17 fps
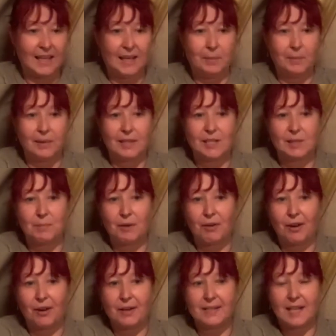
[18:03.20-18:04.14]
But
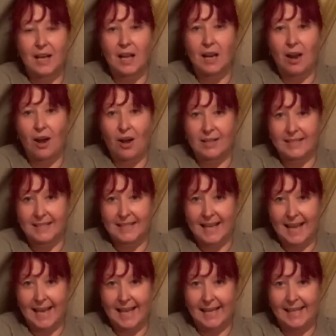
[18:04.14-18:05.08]
tomorrow is our last
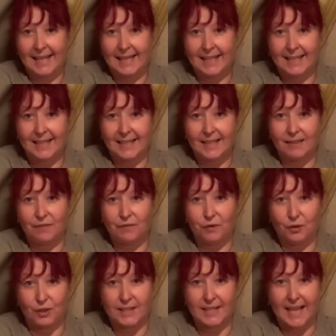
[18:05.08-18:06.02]
day,
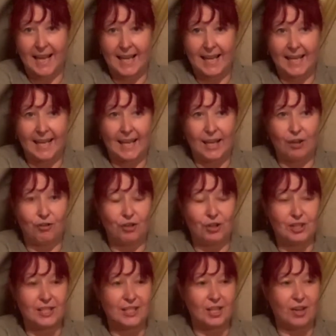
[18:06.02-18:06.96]
full day here
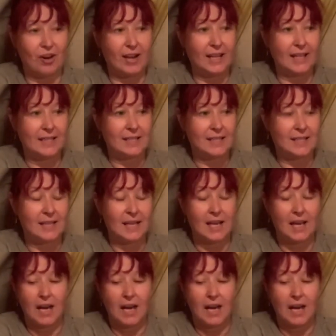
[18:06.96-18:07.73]
on site.